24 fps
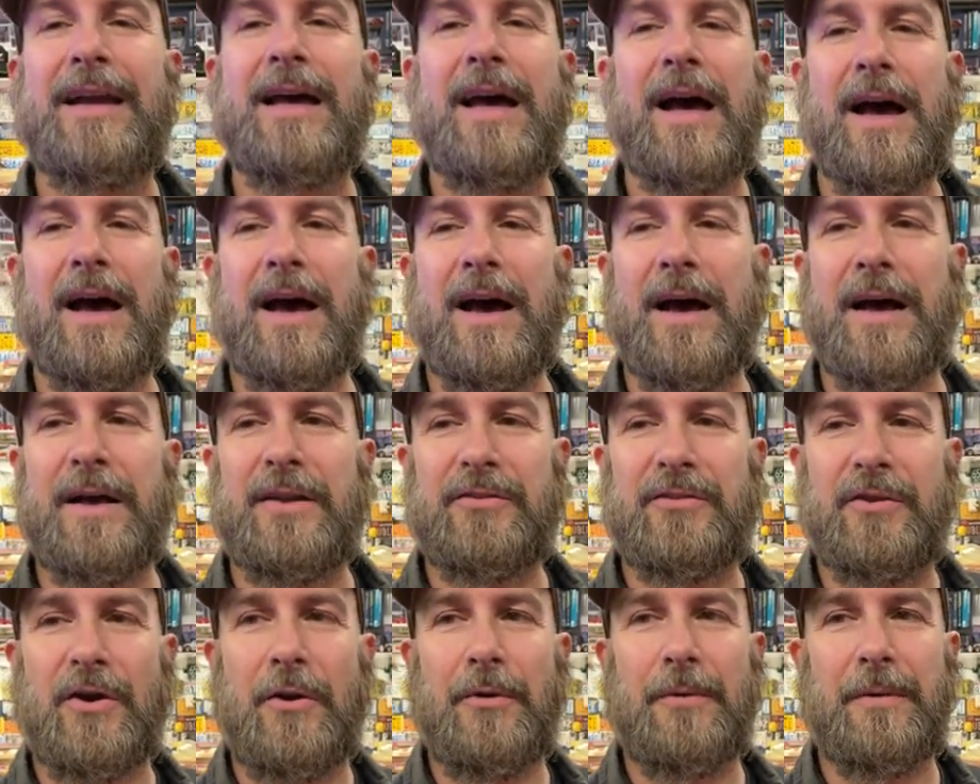
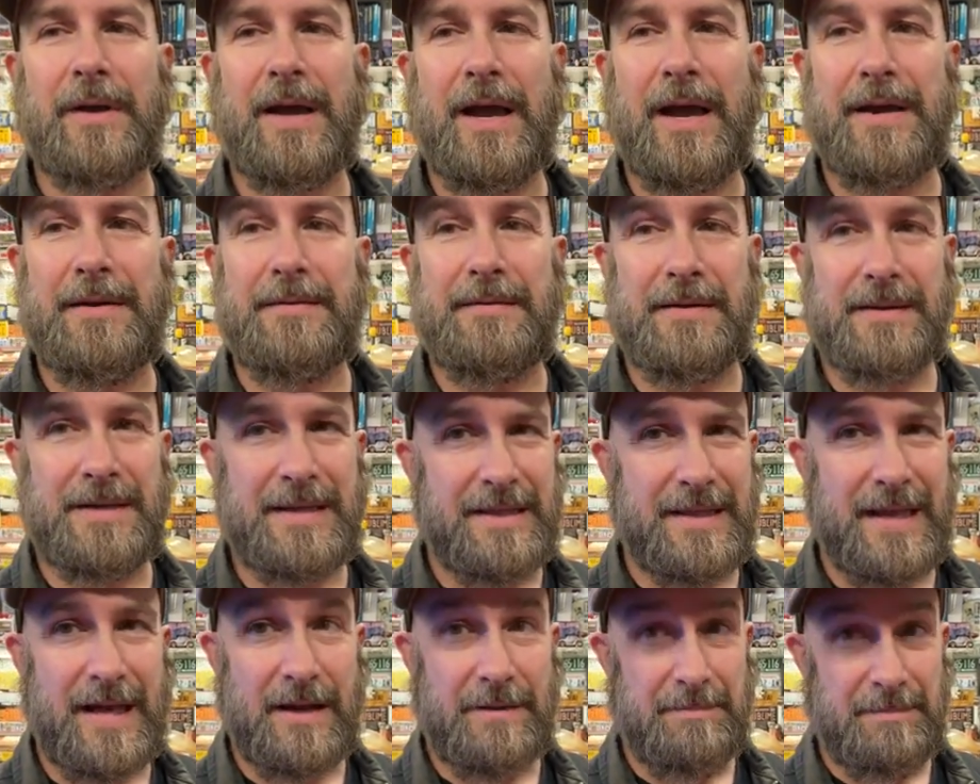So
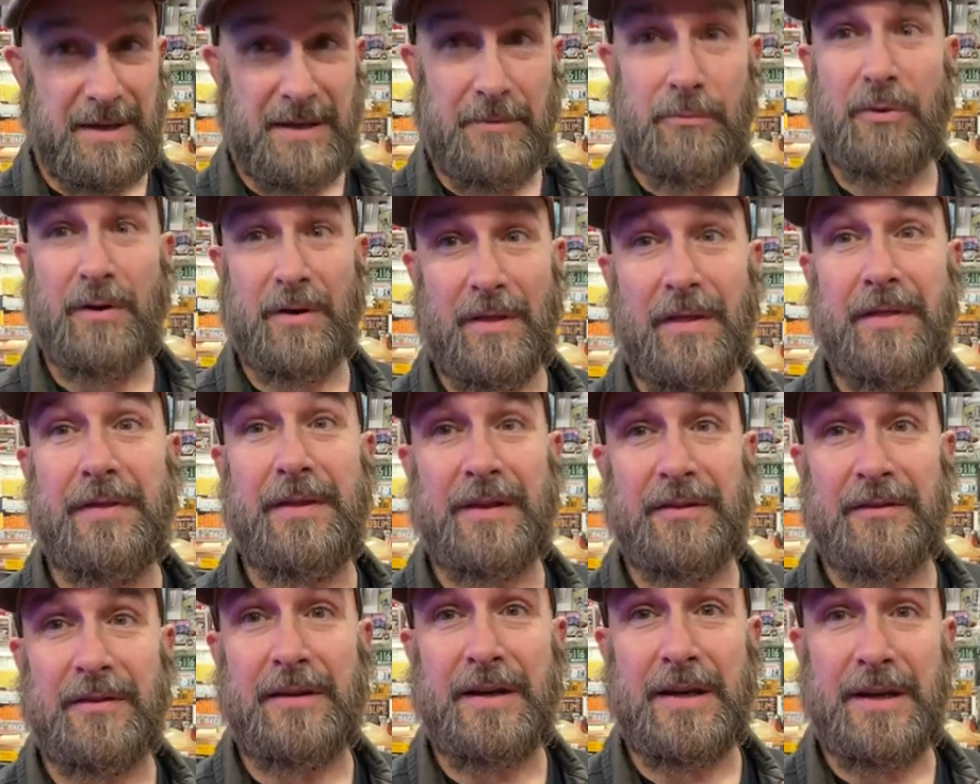that'll be one
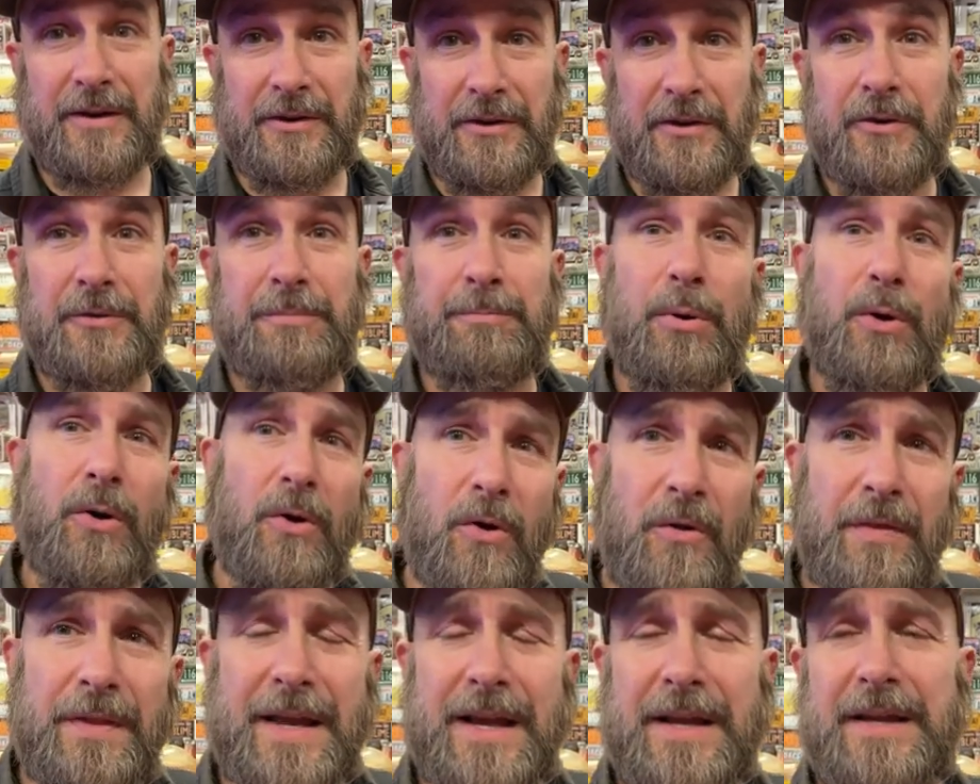things I need to do is pull
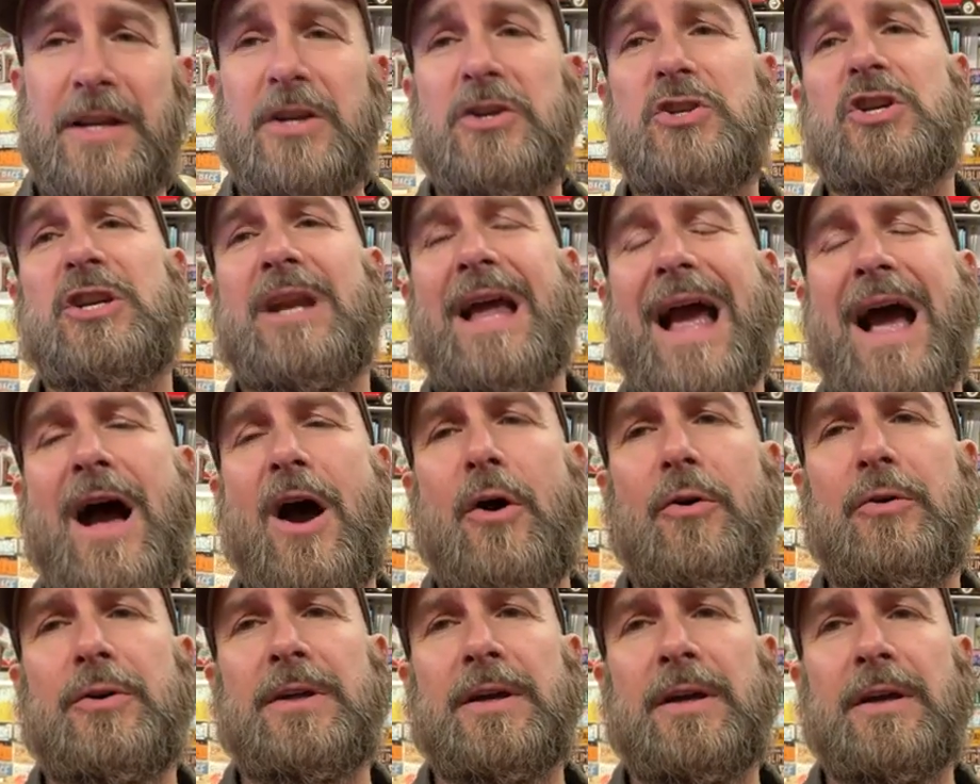the ignition
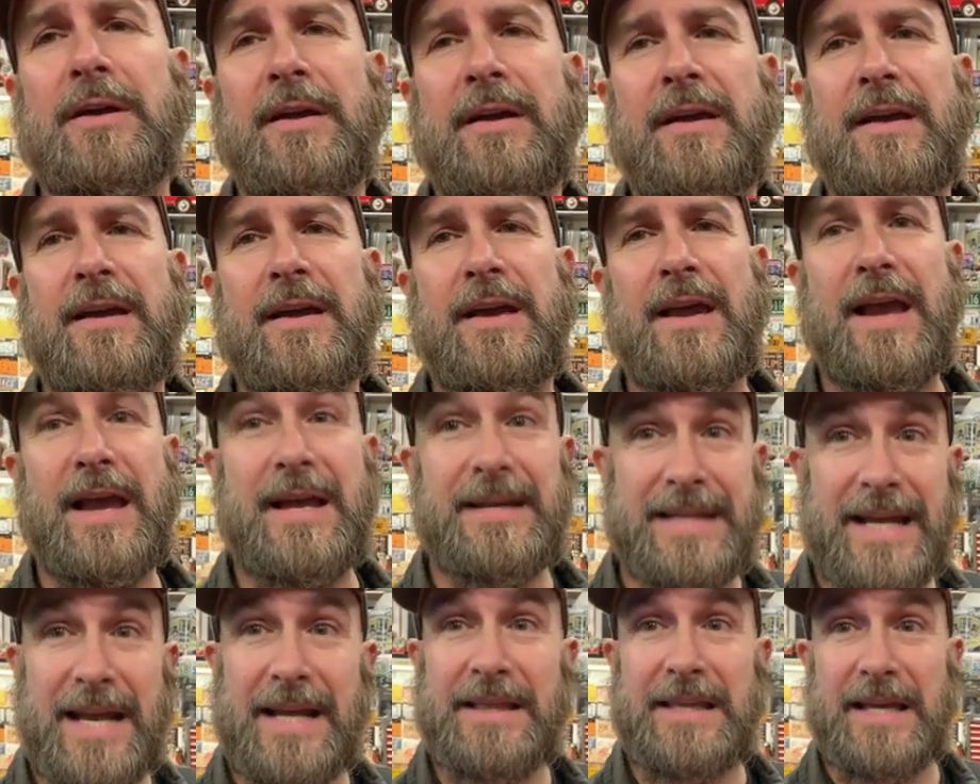out and
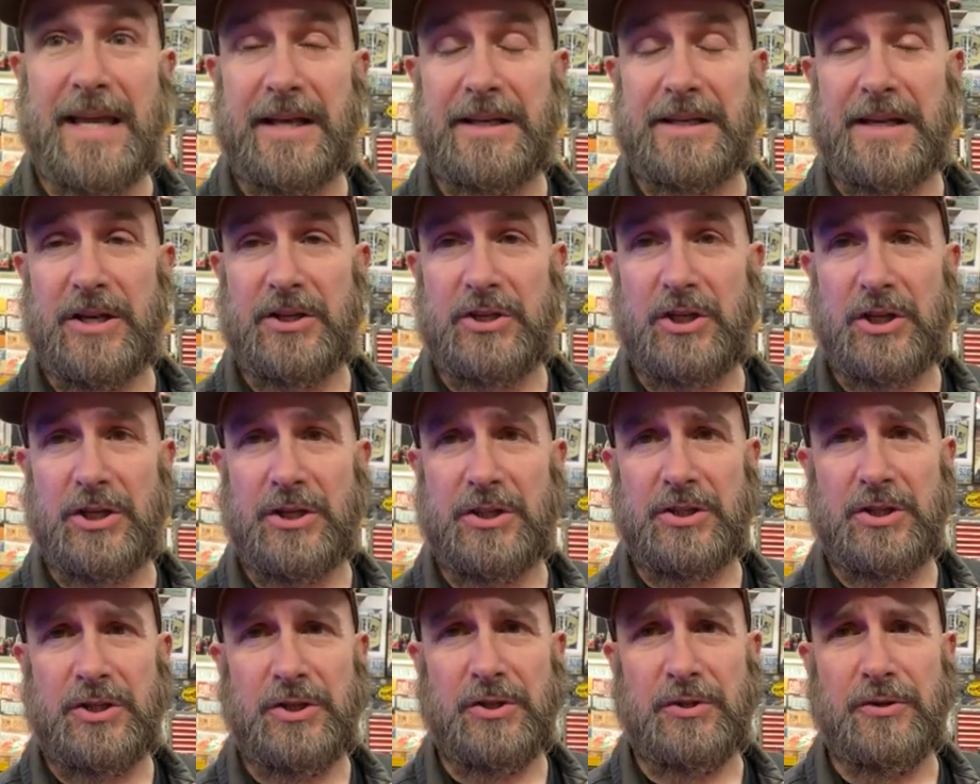take the ignition
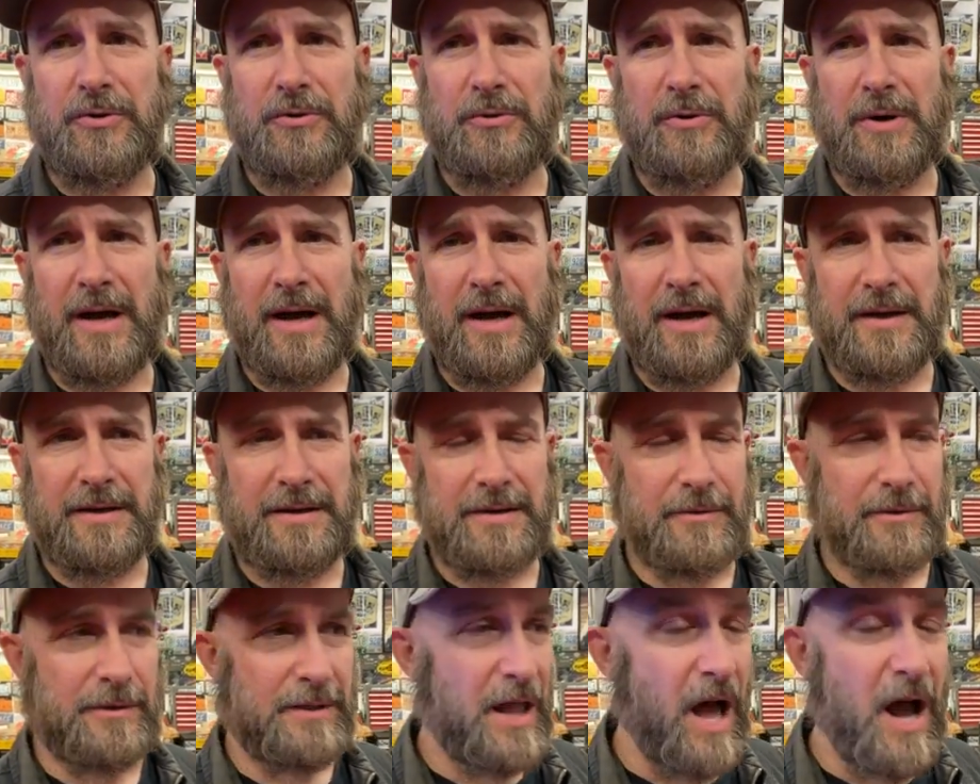to
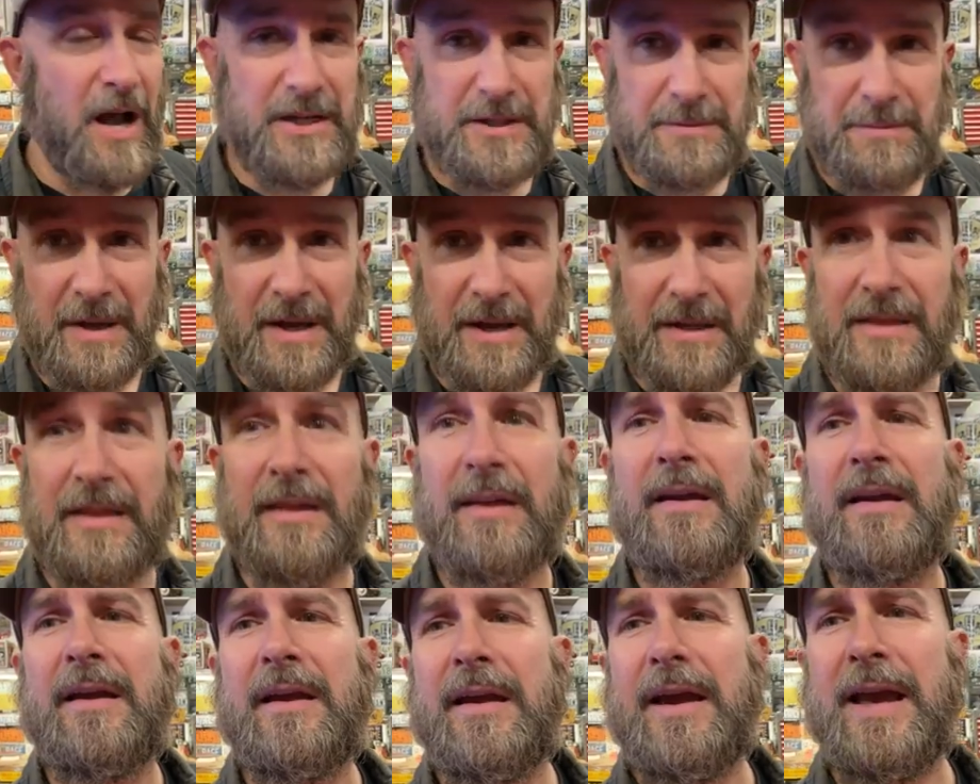a locksmith
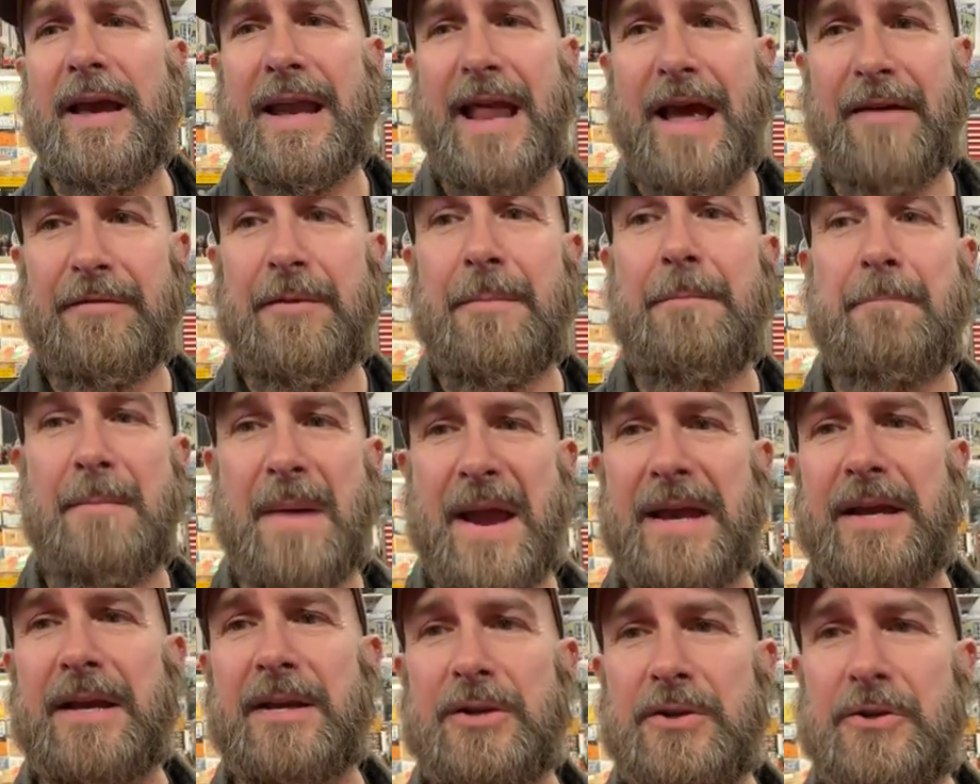and have them
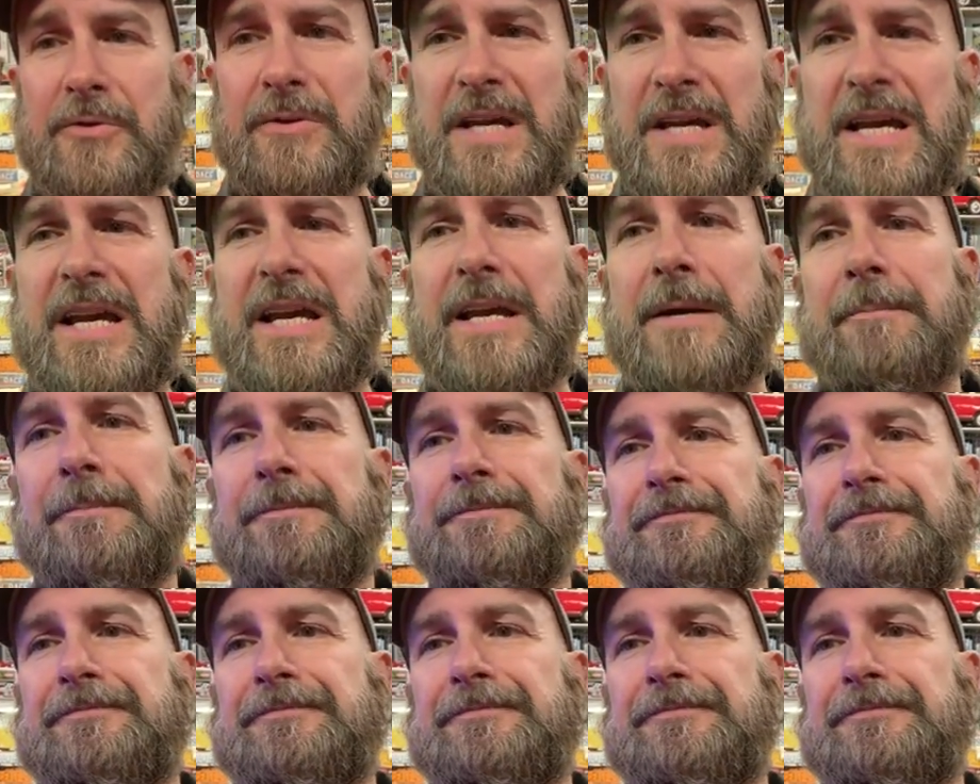make a new key.